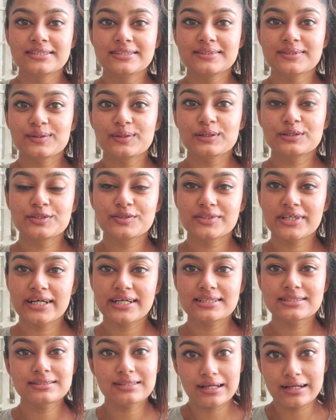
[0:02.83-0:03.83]
So
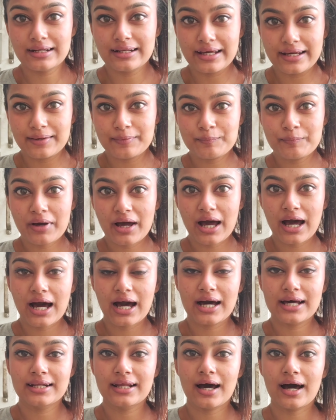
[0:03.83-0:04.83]
today is Sunday
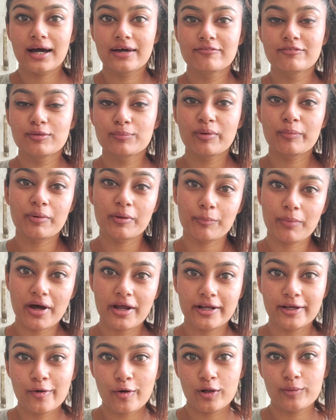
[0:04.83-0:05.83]
and I will be
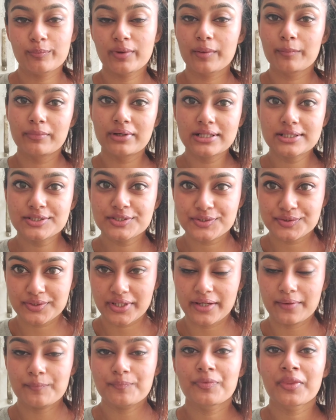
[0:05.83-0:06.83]
preparing all my meals
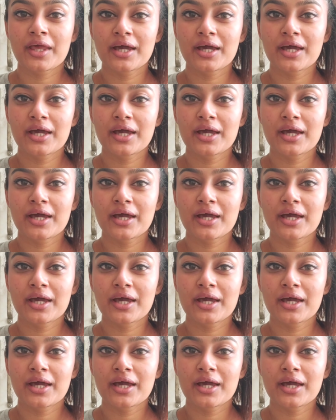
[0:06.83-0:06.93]
today.